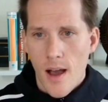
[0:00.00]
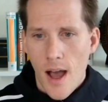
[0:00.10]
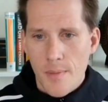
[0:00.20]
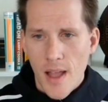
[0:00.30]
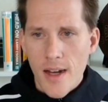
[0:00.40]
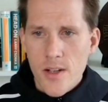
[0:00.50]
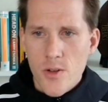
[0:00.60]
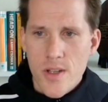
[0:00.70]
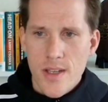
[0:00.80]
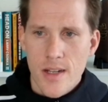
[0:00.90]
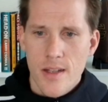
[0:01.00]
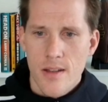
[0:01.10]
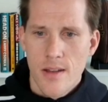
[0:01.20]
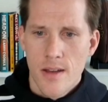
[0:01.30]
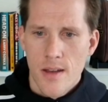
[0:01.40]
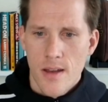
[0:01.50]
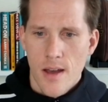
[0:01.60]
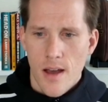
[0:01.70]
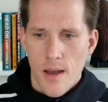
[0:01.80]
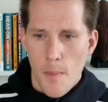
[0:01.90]
I'm not interested in
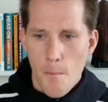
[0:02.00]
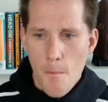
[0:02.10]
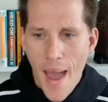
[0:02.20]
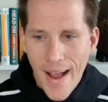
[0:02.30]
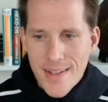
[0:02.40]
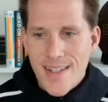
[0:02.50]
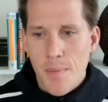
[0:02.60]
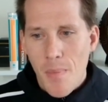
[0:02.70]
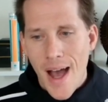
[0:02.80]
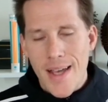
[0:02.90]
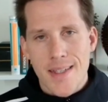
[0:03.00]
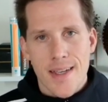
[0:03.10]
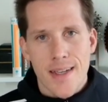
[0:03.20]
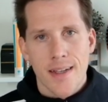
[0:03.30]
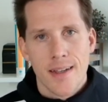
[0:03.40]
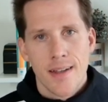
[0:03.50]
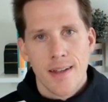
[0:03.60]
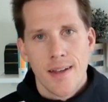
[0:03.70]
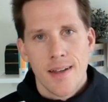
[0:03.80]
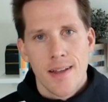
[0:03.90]
maximizing
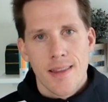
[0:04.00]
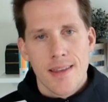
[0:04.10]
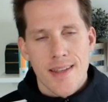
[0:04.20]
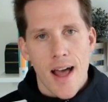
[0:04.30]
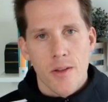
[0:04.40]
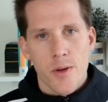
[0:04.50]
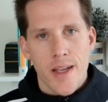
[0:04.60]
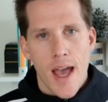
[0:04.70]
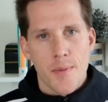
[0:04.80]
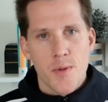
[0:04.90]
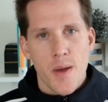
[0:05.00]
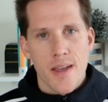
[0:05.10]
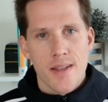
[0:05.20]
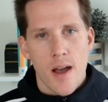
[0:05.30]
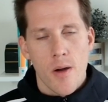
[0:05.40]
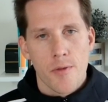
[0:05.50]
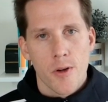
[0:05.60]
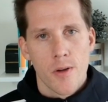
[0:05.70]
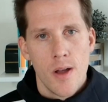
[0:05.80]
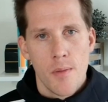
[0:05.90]
the salary cap space,
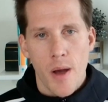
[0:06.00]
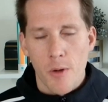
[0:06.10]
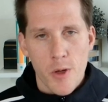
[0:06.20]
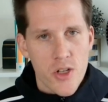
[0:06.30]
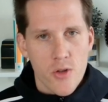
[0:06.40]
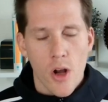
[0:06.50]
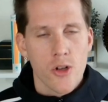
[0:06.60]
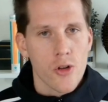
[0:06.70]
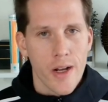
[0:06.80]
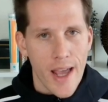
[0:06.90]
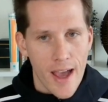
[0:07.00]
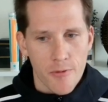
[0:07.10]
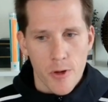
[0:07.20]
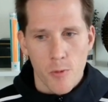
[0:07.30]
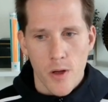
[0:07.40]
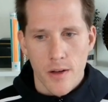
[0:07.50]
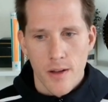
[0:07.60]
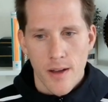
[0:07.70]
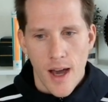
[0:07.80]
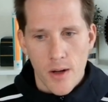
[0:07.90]
however, by restructuring everyone.
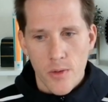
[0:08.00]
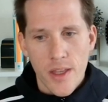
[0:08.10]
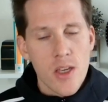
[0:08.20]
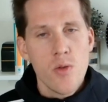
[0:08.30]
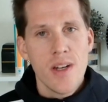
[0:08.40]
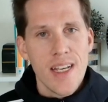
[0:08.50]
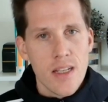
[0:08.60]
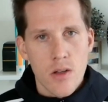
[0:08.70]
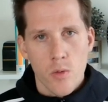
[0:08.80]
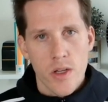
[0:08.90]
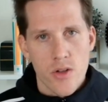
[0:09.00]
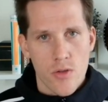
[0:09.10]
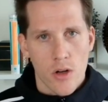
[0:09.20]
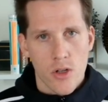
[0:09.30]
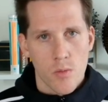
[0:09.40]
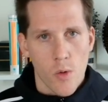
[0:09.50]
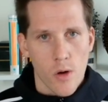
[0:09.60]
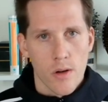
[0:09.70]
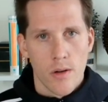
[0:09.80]
I don't think you need to restructure more.